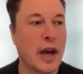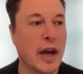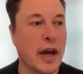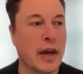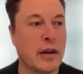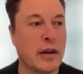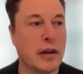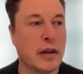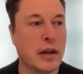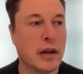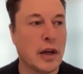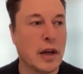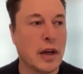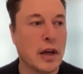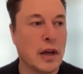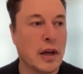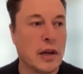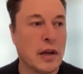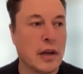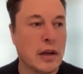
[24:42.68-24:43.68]
And
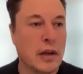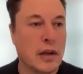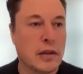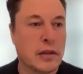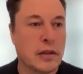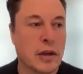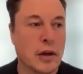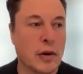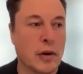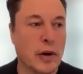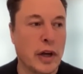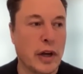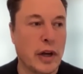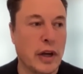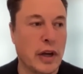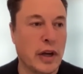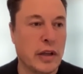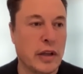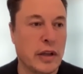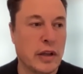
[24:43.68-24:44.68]
so,
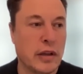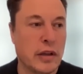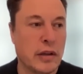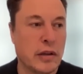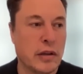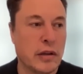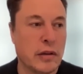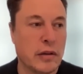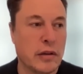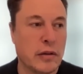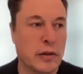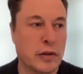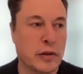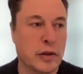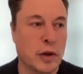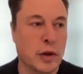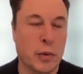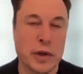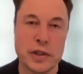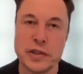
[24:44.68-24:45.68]

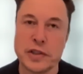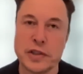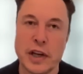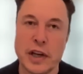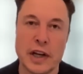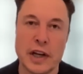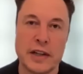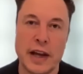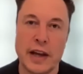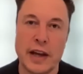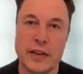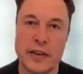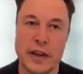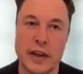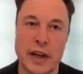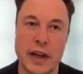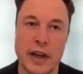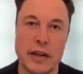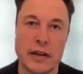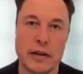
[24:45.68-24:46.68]
so we're just going to take
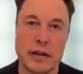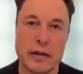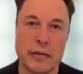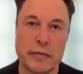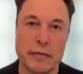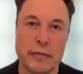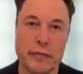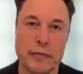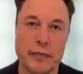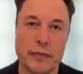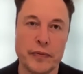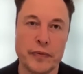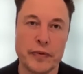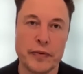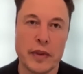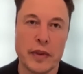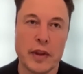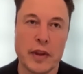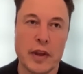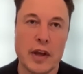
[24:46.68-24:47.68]
the heat.
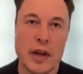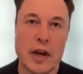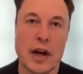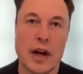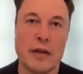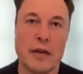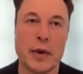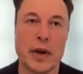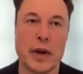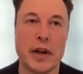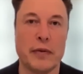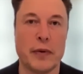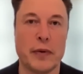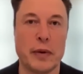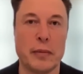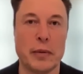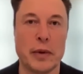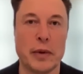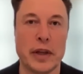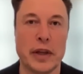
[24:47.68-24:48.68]
Uh, but
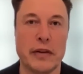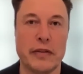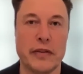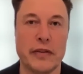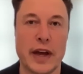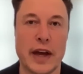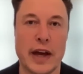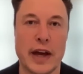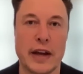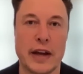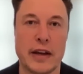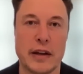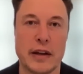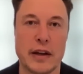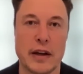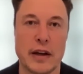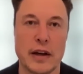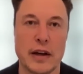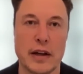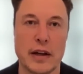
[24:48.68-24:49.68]
if we believe that
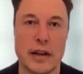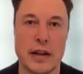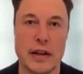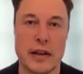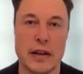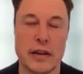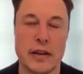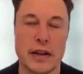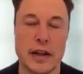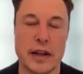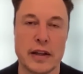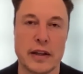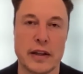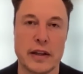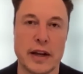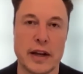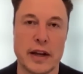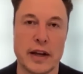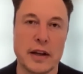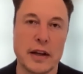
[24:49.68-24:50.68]
uh,
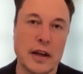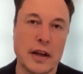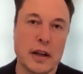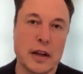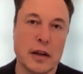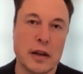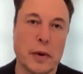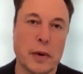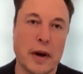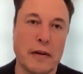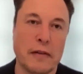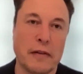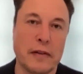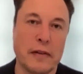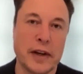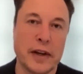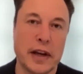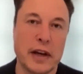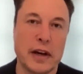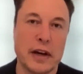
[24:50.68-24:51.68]
that that the
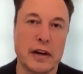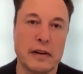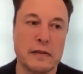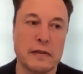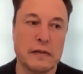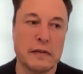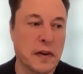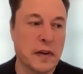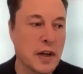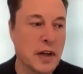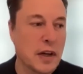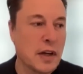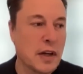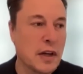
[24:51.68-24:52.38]
probability of